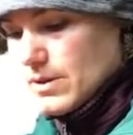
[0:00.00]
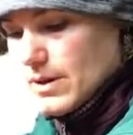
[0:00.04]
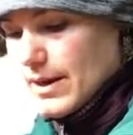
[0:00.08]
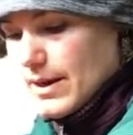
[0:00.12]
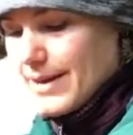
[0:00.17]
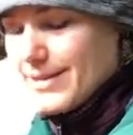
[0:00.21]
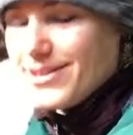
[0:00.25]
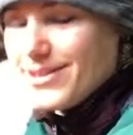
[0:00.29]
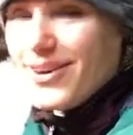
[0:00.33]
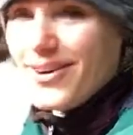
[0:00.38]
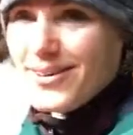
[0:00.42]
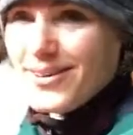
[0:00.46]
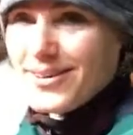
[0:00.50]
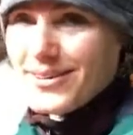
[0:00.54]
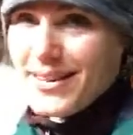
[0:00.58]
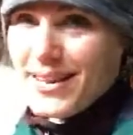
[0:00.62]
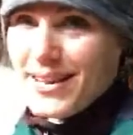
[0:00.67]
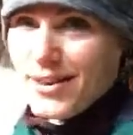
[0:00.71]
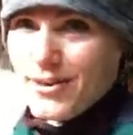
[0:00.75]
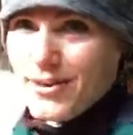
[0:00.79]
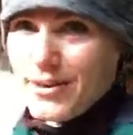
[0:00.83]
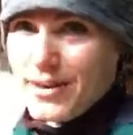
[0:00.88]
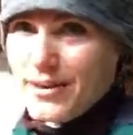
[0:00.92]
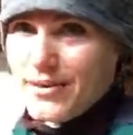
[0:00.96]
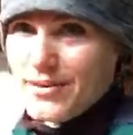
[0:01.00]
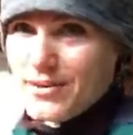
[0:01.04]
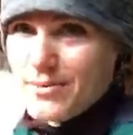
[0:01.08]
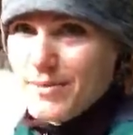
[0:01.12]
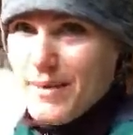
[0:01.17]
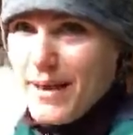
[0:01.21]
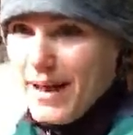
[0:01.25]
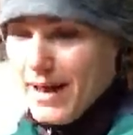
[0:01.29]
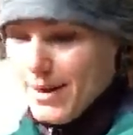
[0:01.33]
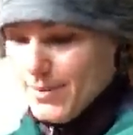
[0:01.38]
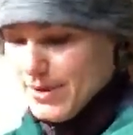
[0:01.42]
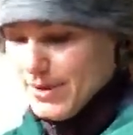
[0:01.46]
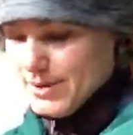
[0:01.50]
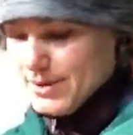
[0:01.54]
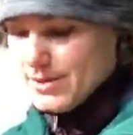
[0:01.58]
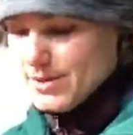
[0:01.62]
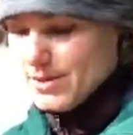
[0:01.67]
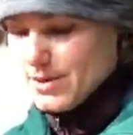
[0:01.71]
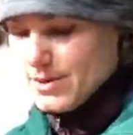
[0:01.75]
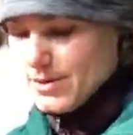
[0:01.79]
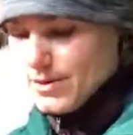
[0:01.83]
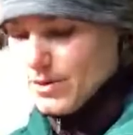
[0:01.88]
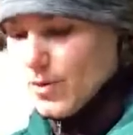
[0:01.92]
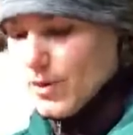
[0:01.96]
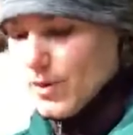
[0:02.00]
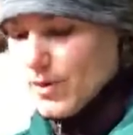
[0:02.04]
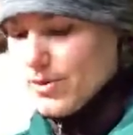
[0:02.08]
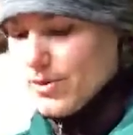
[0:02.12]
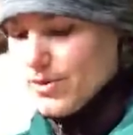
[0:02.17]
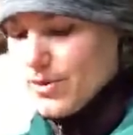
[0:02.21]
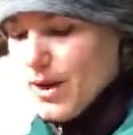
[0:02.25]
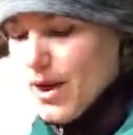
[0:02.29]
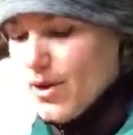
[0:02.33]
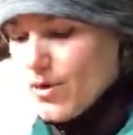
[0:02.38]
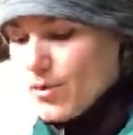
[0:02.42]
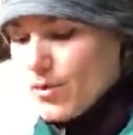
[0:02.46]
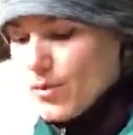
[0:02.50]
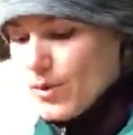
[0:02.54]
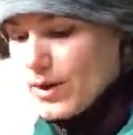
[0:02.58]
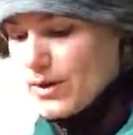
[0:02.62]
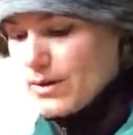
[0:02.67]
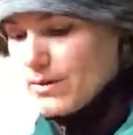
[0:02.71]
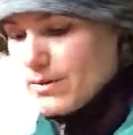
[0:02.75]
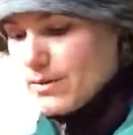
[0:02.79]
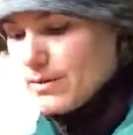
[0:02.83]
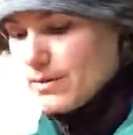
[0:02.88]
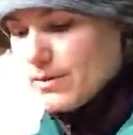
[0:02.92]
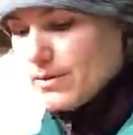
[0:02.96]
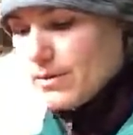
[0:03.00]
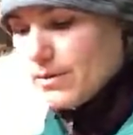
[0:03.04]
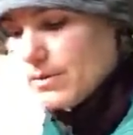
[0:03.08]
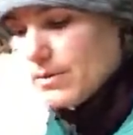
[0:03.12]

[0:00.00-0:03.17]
it's hard to get rid of some habits when they're not ridden,